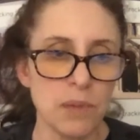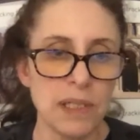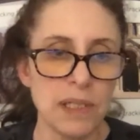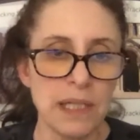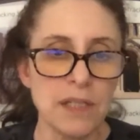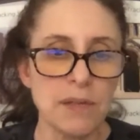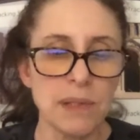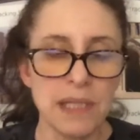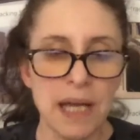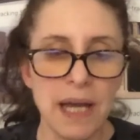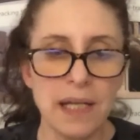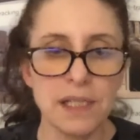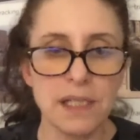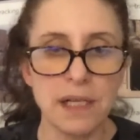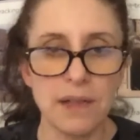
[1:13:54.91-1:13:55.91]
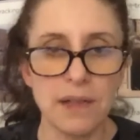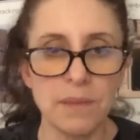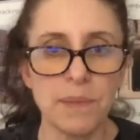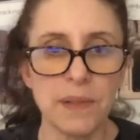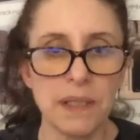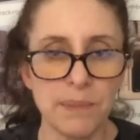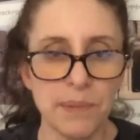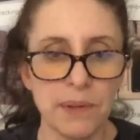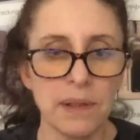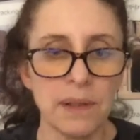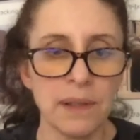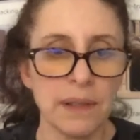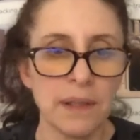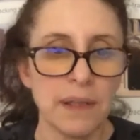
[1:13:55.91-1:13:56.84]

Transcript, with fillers: We need to attach to other people